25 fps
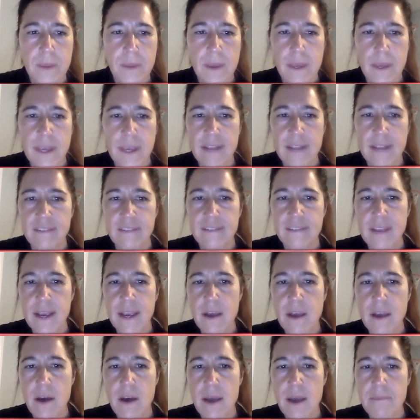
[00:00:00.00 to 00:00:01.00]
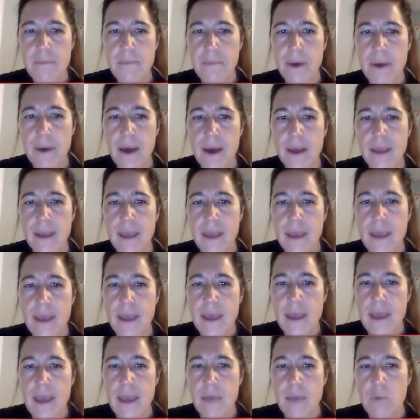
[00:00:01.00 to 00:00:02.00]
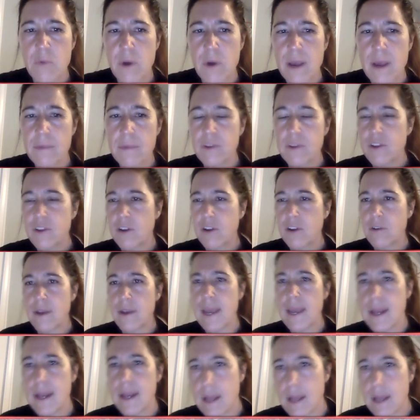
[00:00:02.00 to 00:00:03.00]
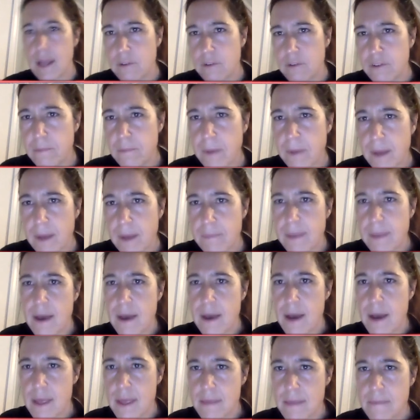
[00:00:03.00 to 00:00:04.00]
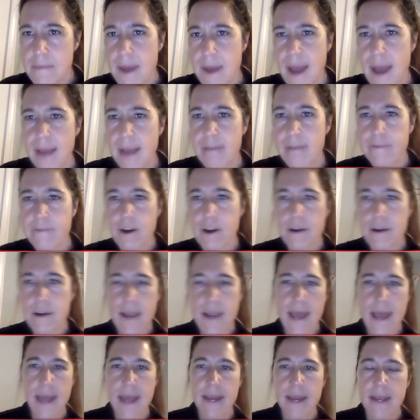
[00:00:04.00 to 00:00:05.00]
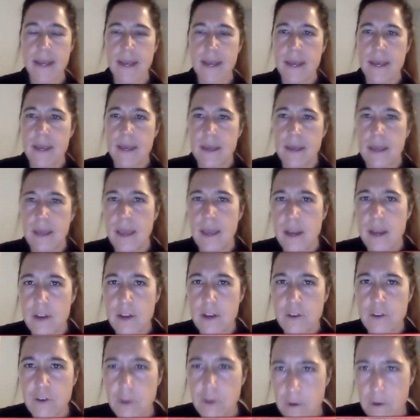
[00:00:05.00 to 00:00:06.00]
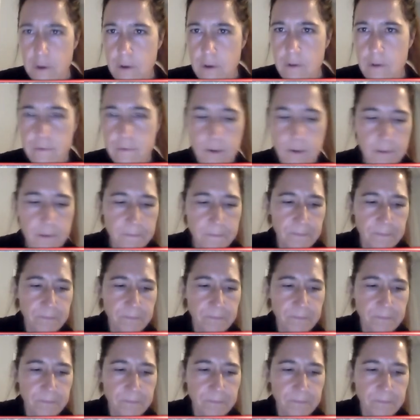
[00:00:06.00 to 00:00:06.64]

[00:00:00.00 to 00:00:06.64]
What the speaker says: get stick on puck, and we're able to create a loose puck behind the back of our net in a turnover.